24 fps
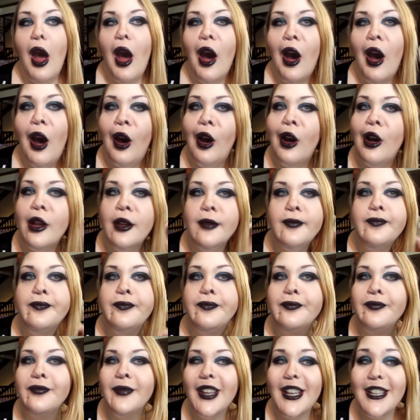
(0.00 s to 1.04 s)

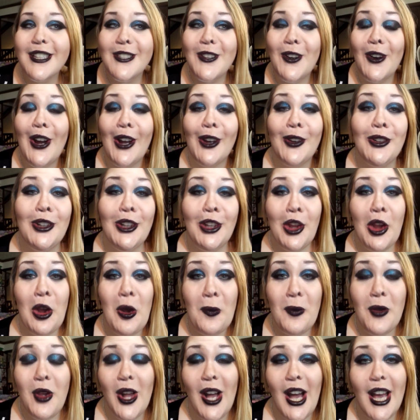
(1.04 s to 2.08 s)
Um, so I really
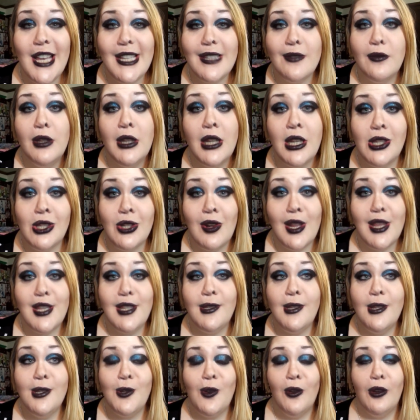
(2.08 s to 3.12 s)
hope you guys will enjoy this
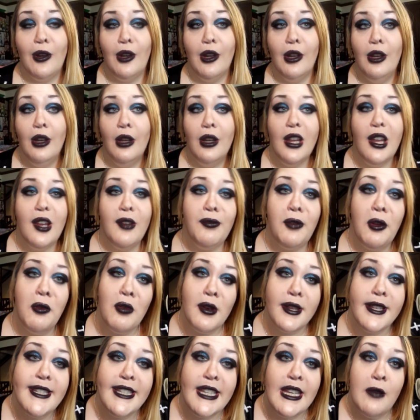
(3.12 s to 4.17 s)
tutorial. If you
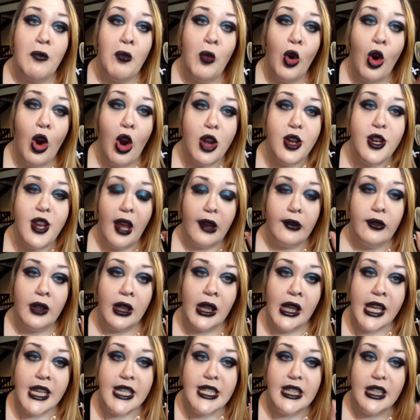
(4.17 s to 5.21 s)
want to see more,
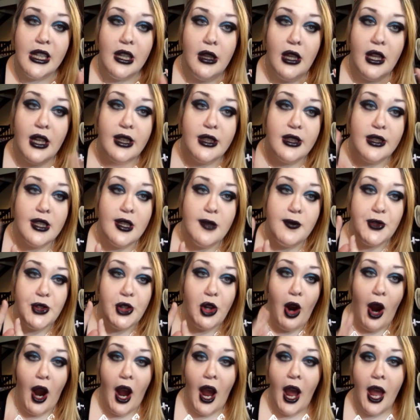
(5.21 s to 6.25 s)
definitely click
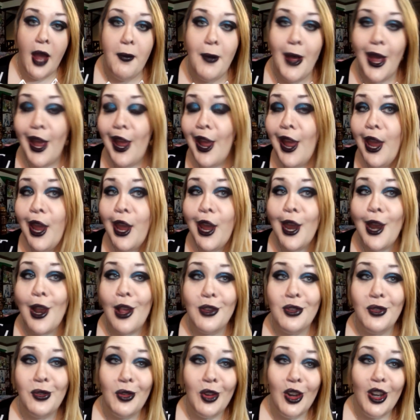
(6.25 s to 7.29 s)
subscribe. It
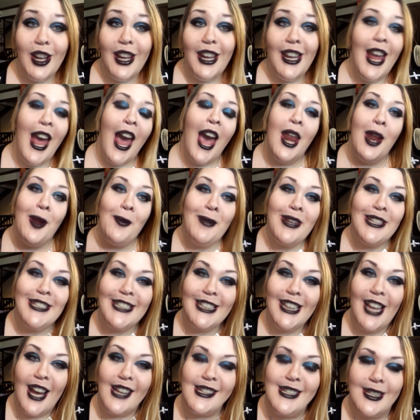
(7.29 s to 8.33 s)
is free and it means a
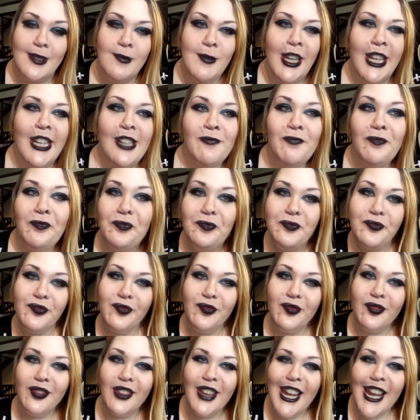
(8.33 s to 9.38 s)
lot to me.
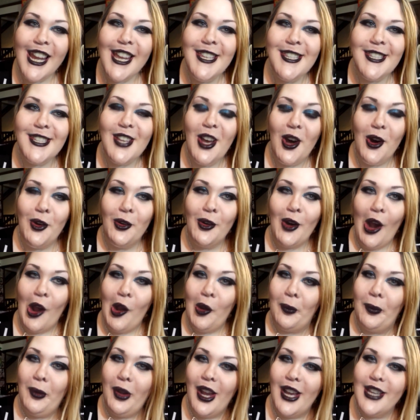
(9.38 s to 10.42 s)
So I
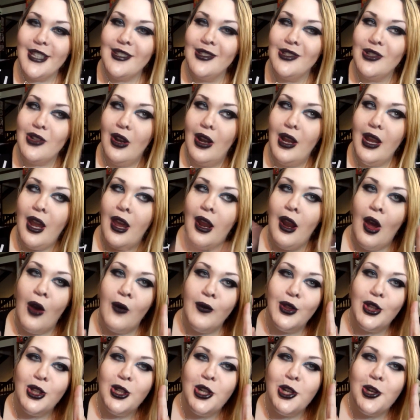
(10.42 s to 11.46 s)
hope you guys enjoy and on
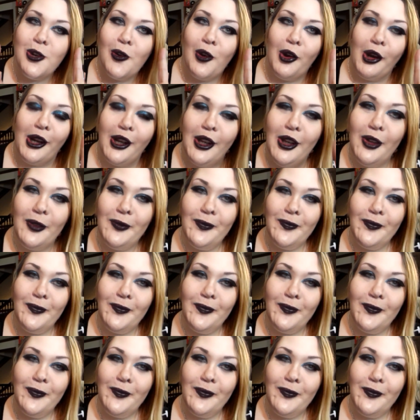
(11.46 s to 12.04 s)
with the tutorial.